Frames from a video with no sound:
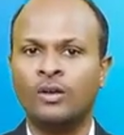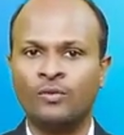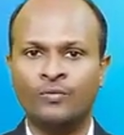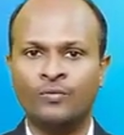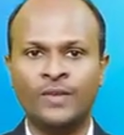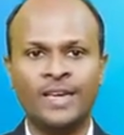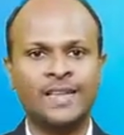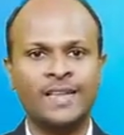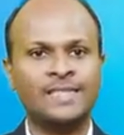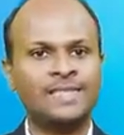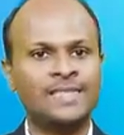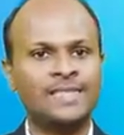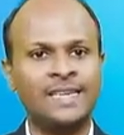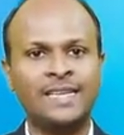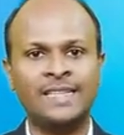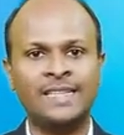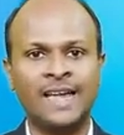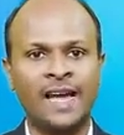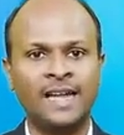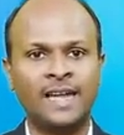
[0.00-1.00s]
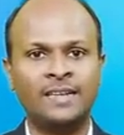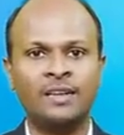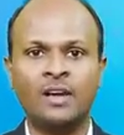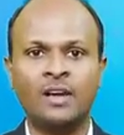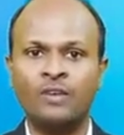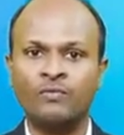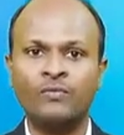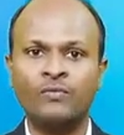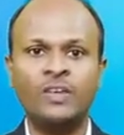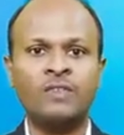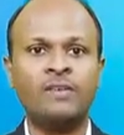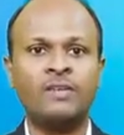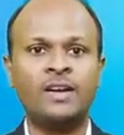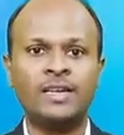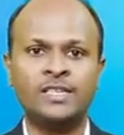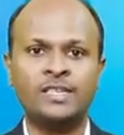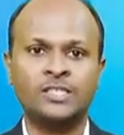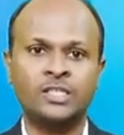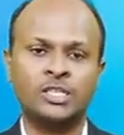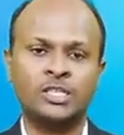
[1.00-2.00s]
we can say that
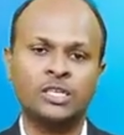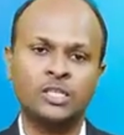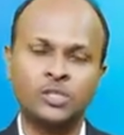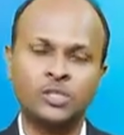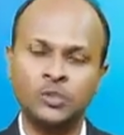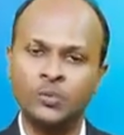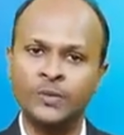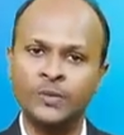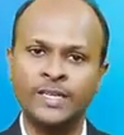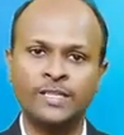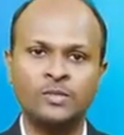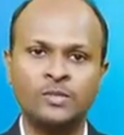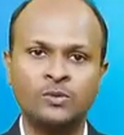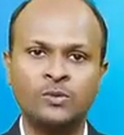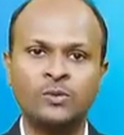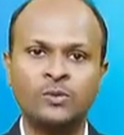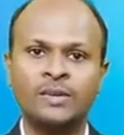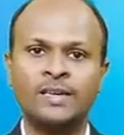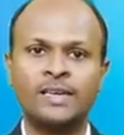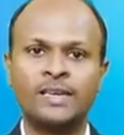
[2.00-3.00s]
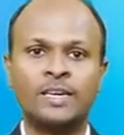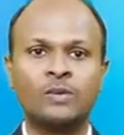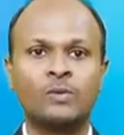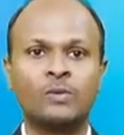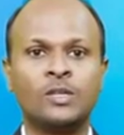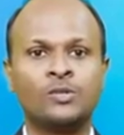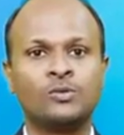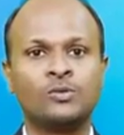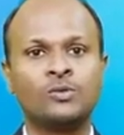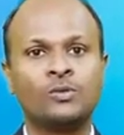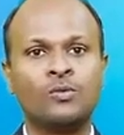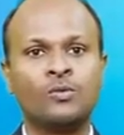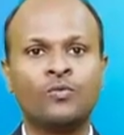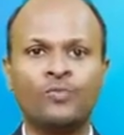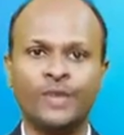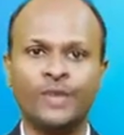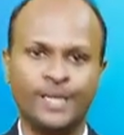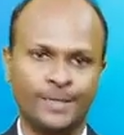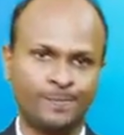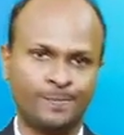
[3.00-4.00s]
v1 is equal to v2 equal to
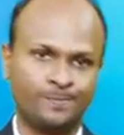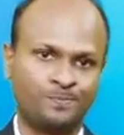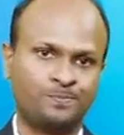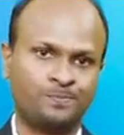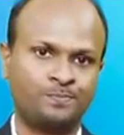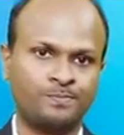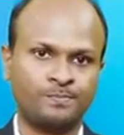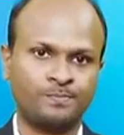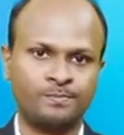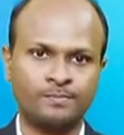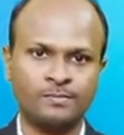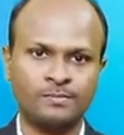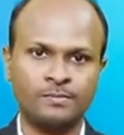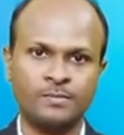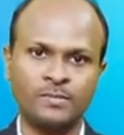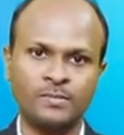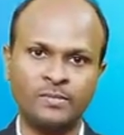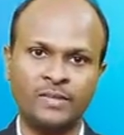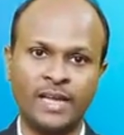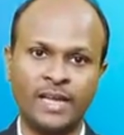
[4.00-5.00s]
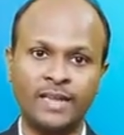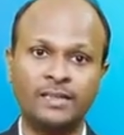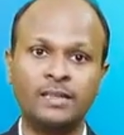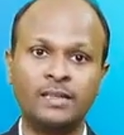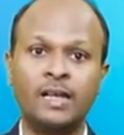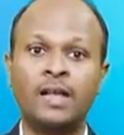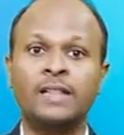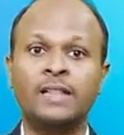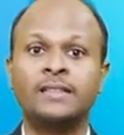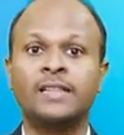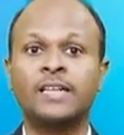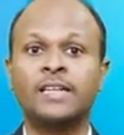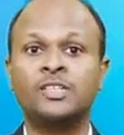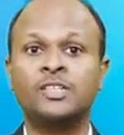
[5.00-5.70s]
v. Then the